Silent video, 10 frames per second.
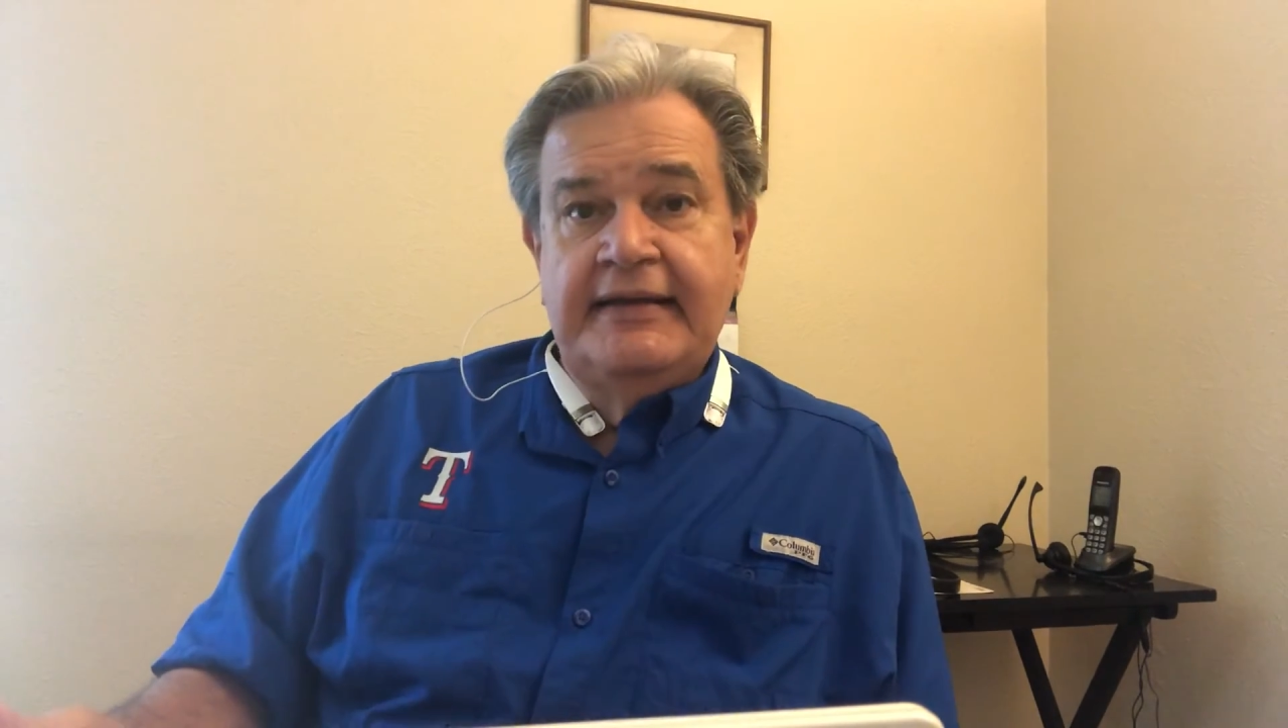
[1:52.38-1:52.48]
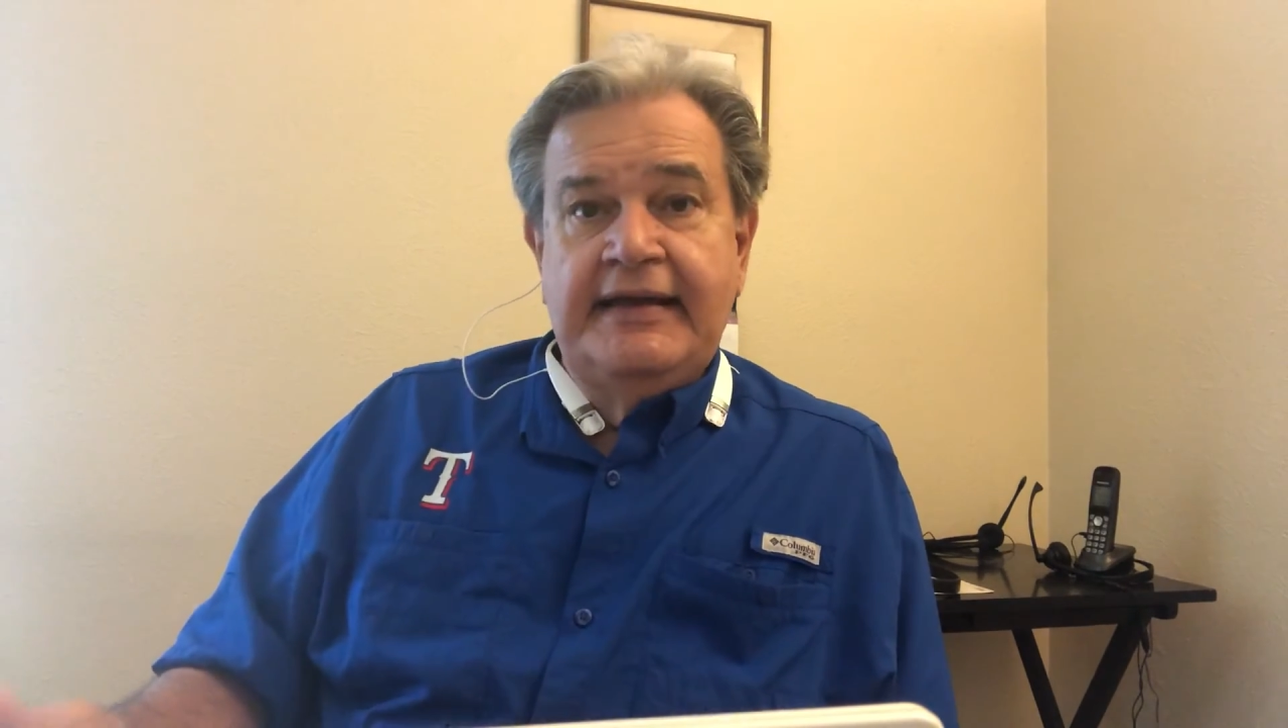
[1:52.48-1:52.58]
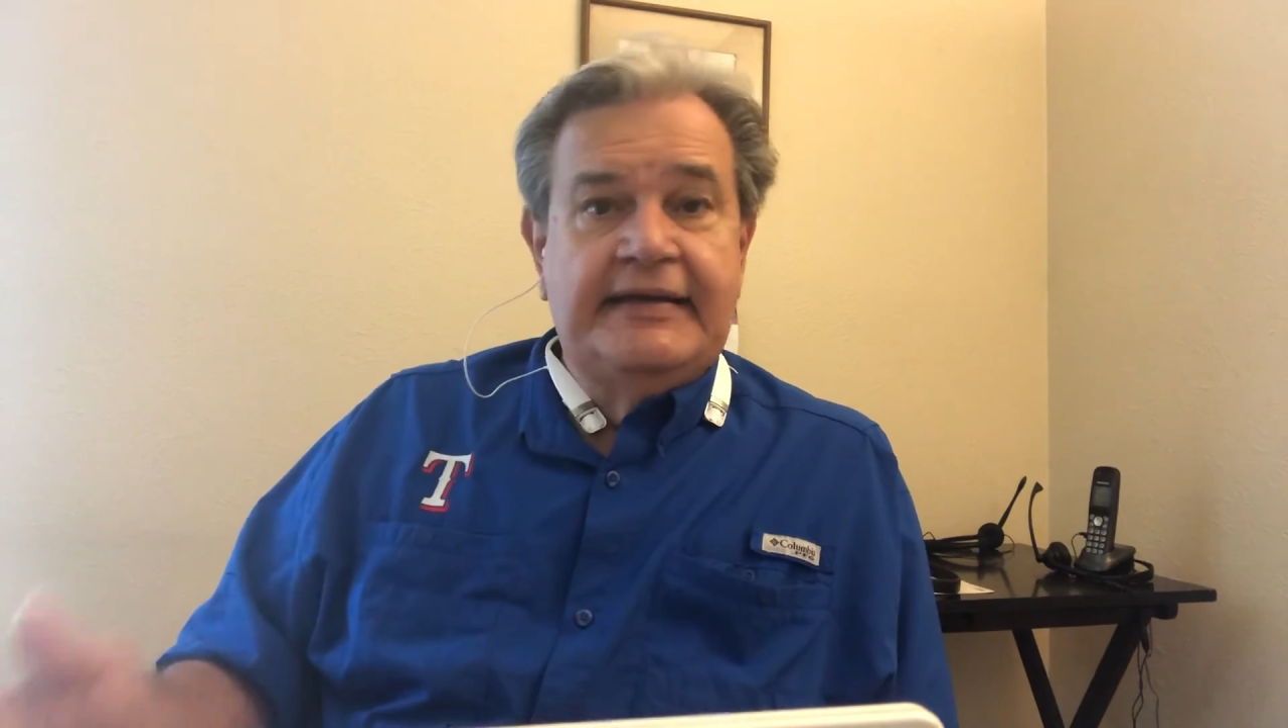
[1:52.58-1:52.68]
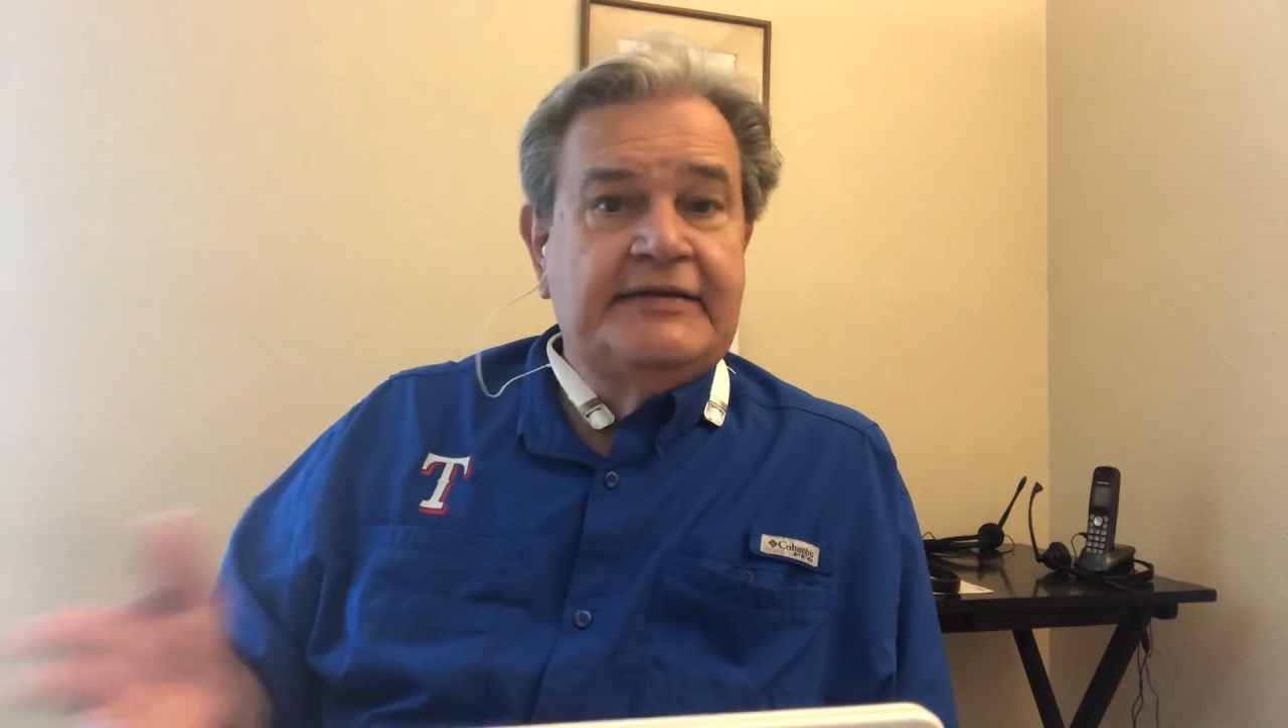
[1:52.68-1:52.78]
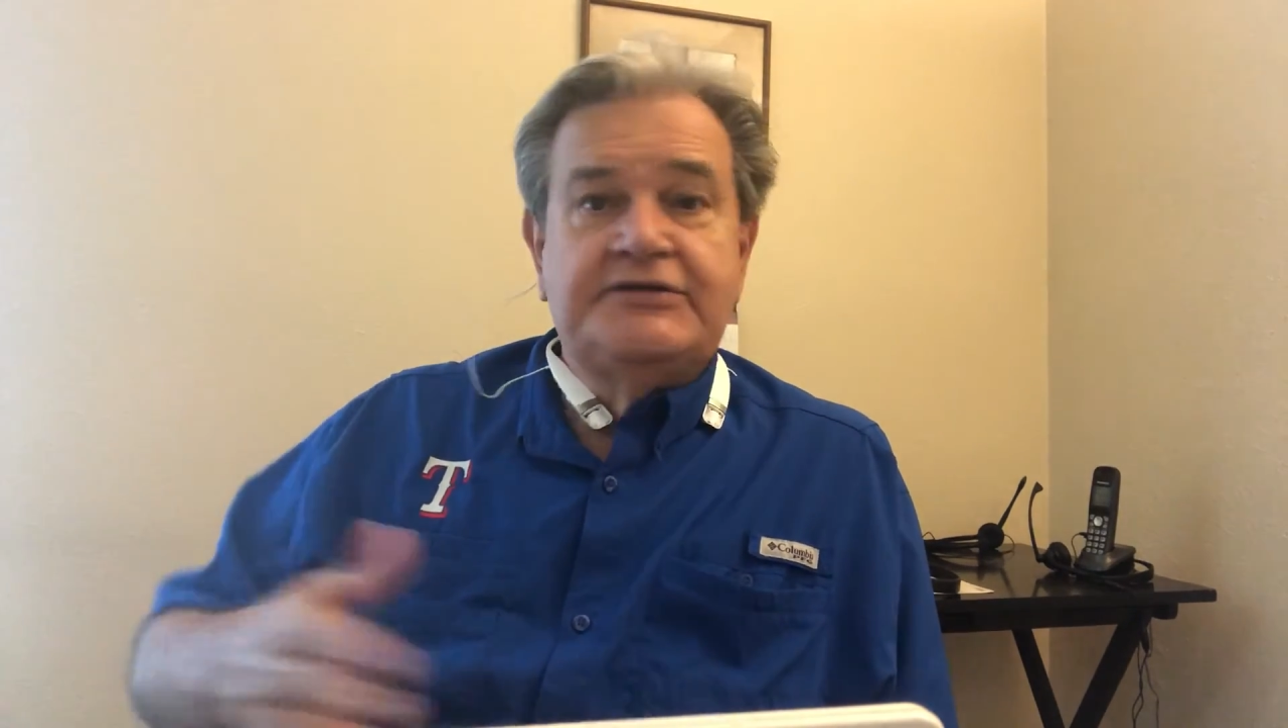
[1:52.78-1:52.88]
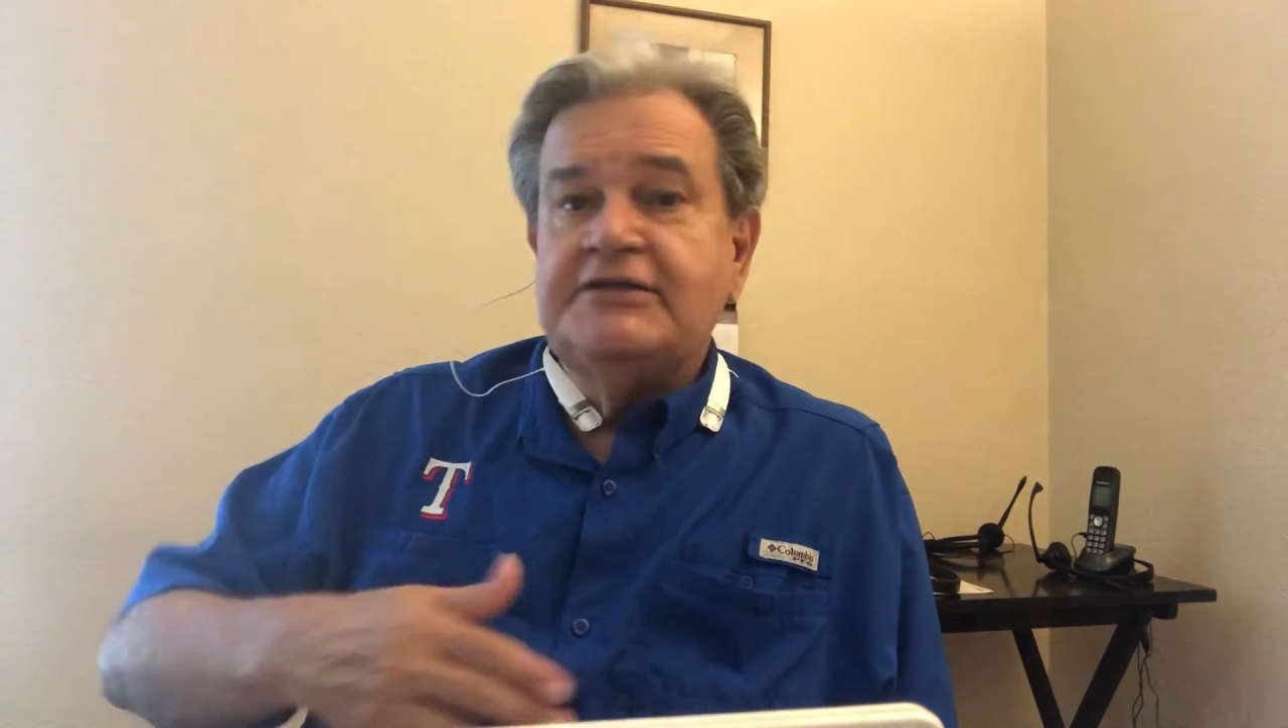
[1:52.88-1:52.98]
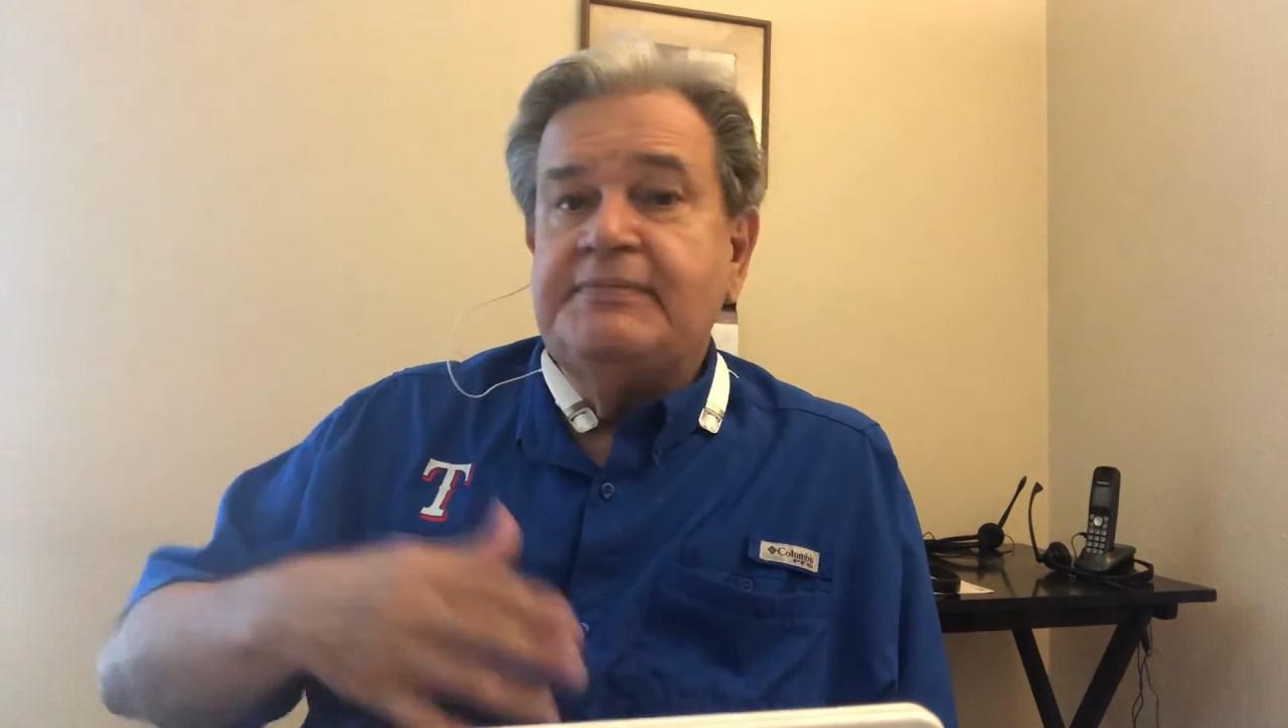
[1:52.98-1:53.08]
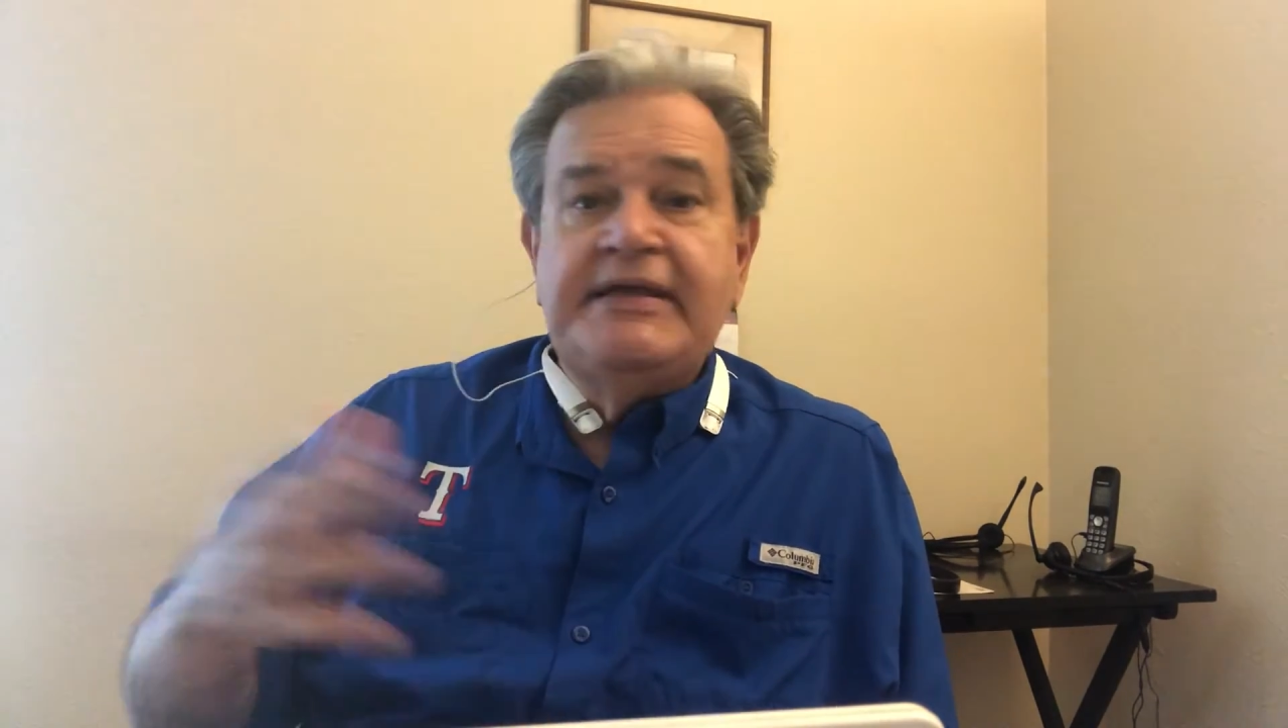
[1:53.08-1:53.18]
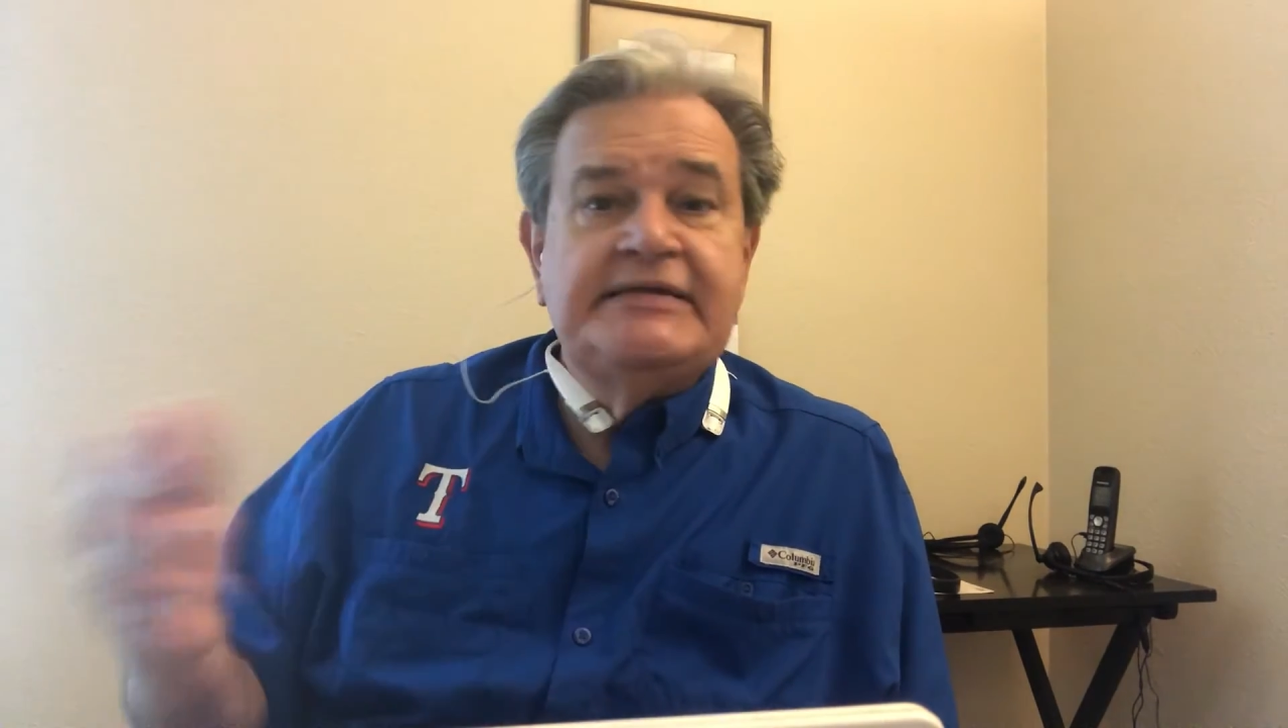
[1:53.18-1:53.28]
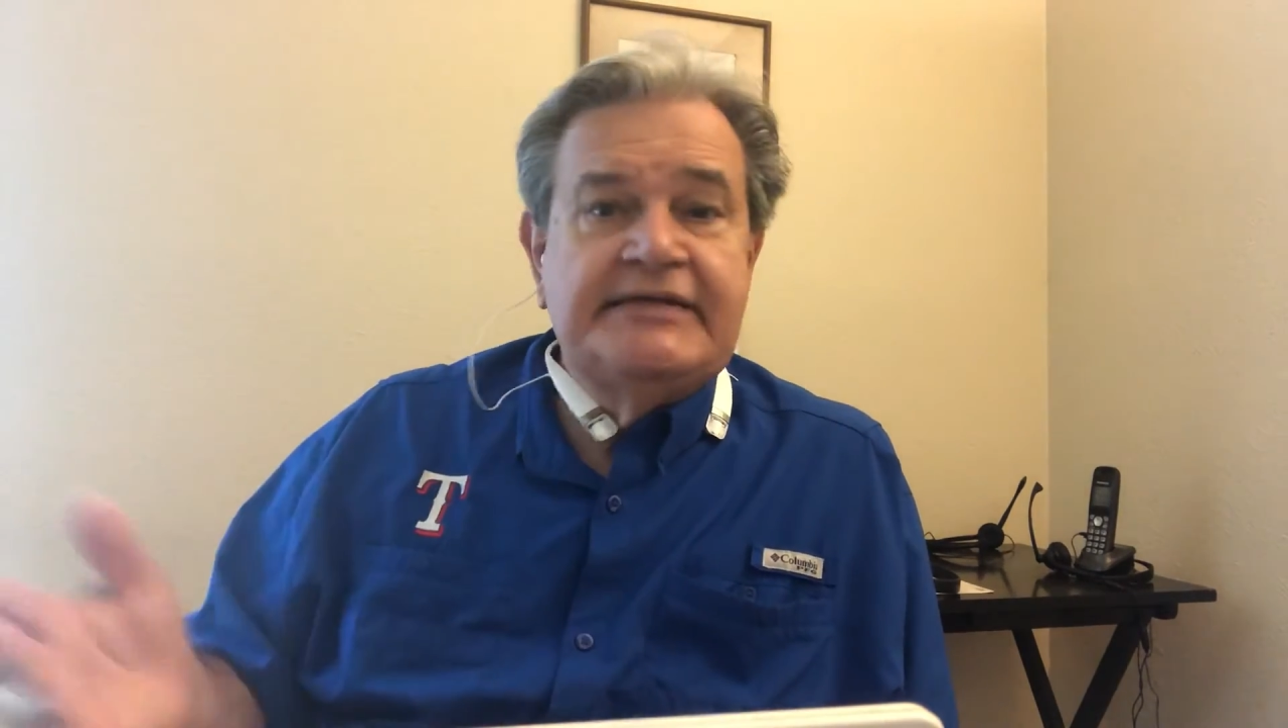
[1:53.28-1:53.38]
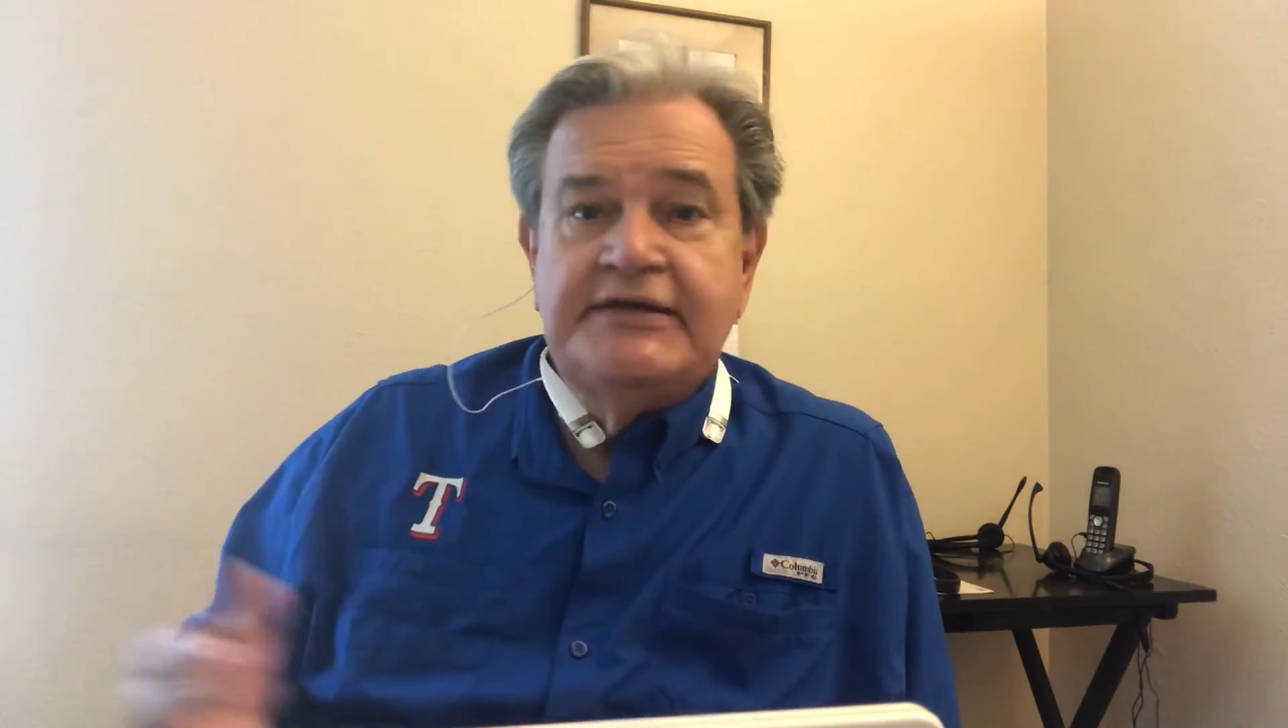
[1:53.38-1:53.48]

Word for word: And it just means the